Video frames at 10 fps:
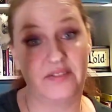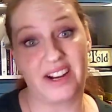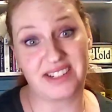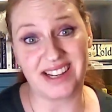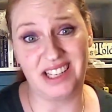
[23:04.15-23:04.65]
In
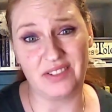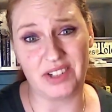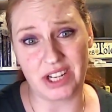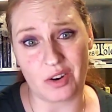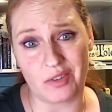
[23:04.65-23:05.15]
fact, I can give a
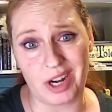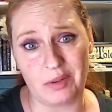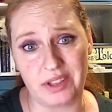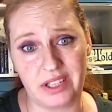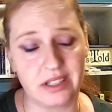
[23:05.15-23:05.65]
tarot reading
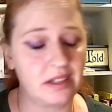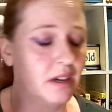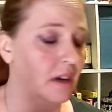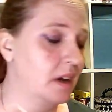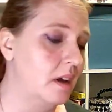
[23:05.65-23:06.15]
with these.
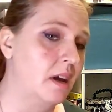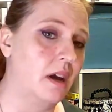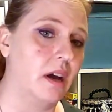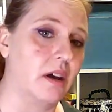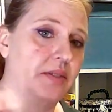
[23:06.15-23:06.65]

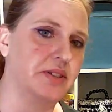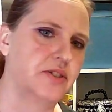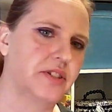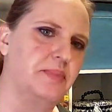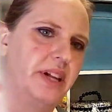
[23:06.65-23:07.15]
Uh, these are
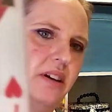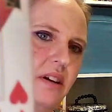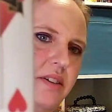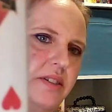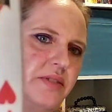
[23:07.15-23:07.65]
just playing
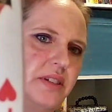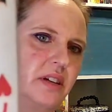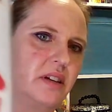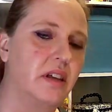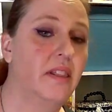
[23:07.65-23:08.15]
cards, if you
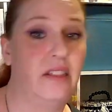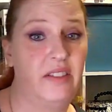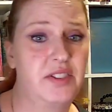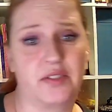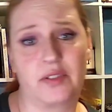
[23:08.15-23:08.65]
see. And
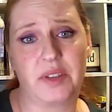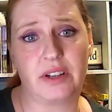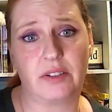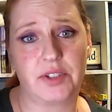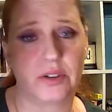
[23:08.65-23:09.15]
these are from the
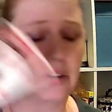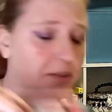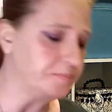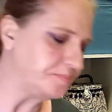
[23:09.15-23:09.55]
dollar store.